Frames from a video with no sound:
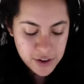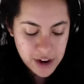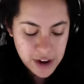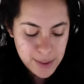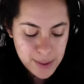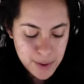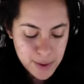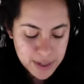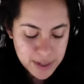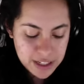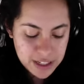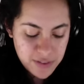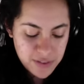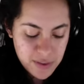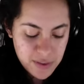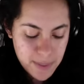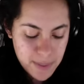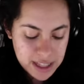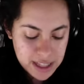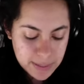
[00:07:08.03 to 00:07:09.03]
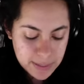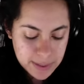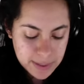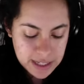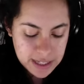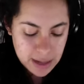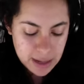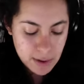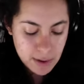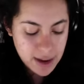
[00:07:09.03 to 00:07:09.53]
Gamer, what's your favorite basketball
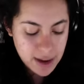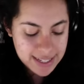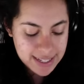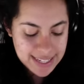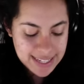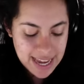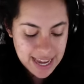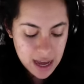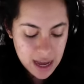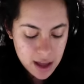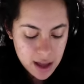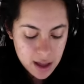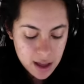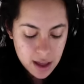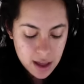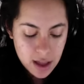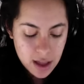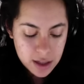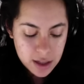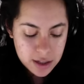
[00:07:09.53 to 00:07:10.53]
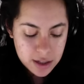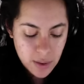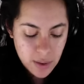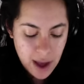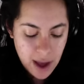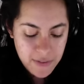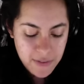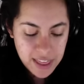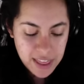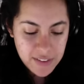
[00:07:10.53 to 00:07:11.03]
team? Okay, see? So
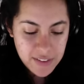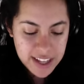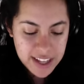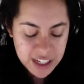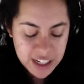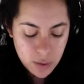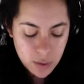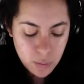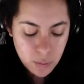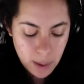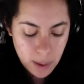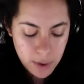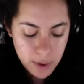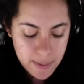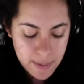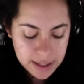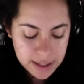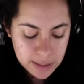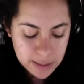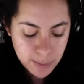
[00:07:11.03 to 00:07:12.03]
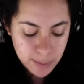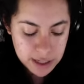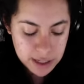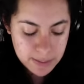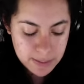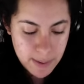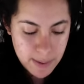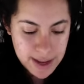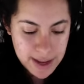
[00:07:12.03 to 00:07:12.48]
I feel like if I do one more about sports, maybe I